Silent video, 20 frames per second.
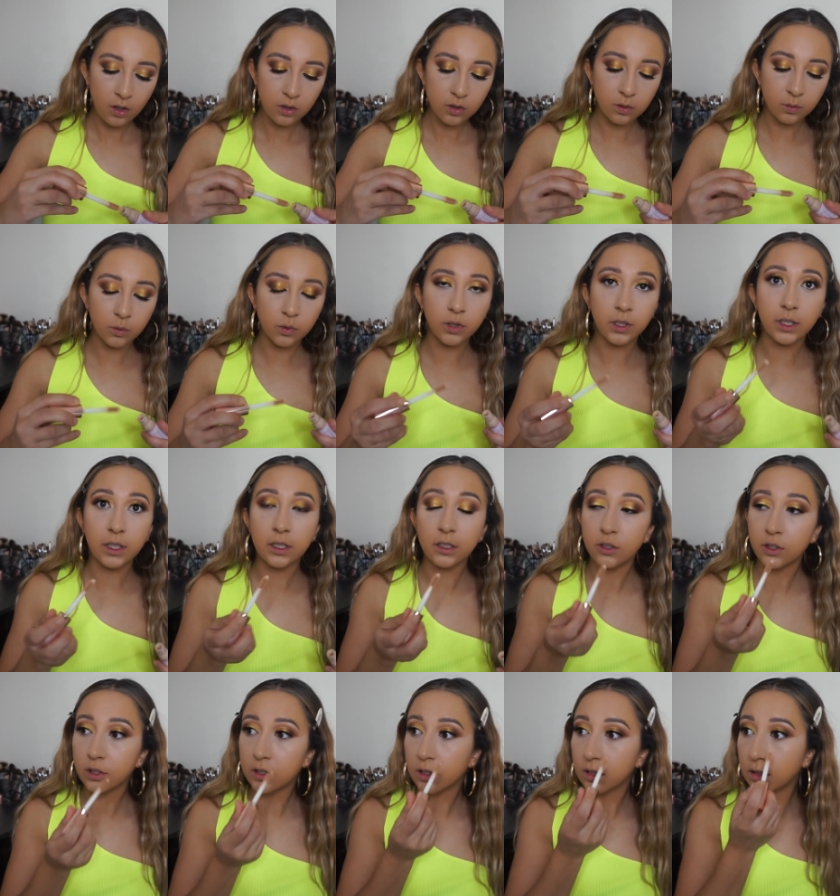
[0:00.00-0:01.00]
So I'm gonna add
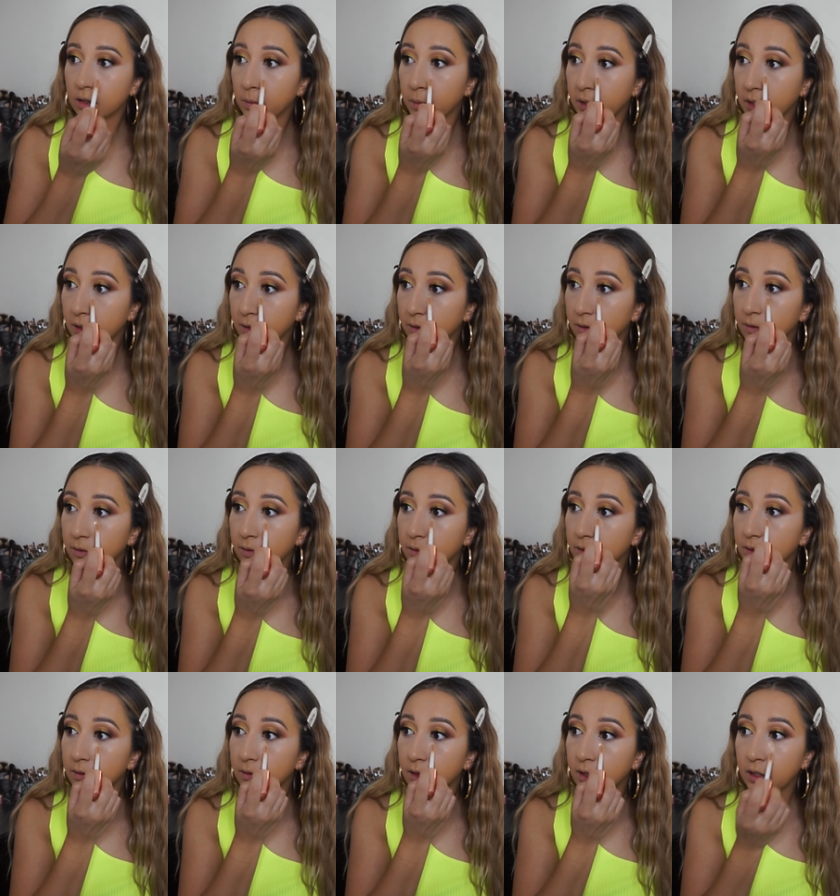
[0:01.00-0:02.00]
just a little bit
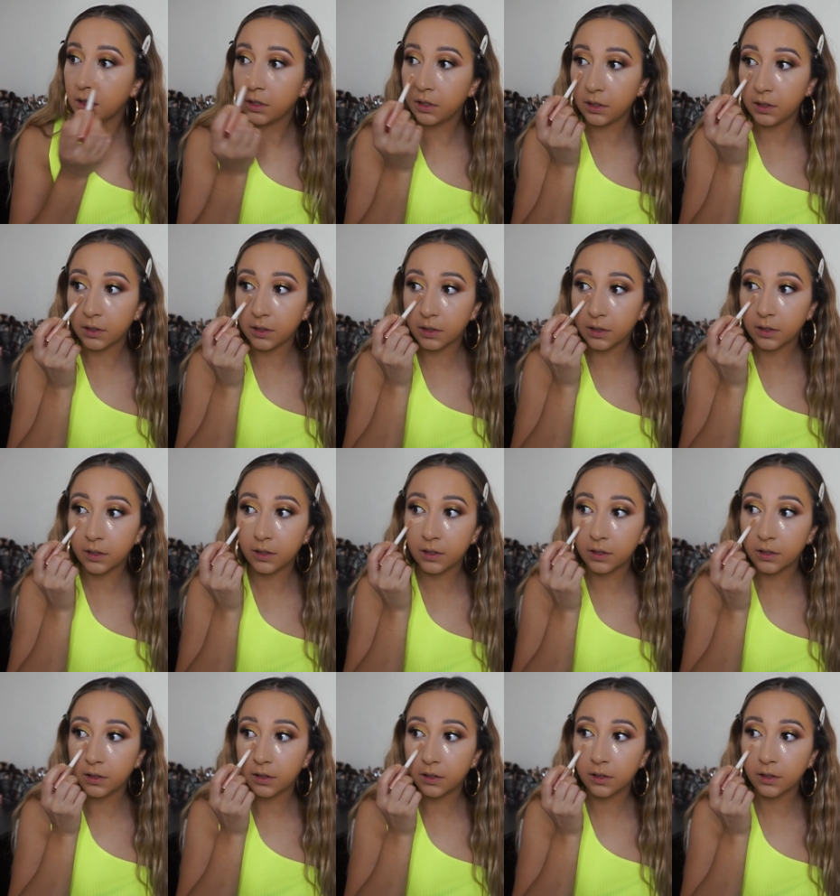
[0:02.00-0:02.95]
right here.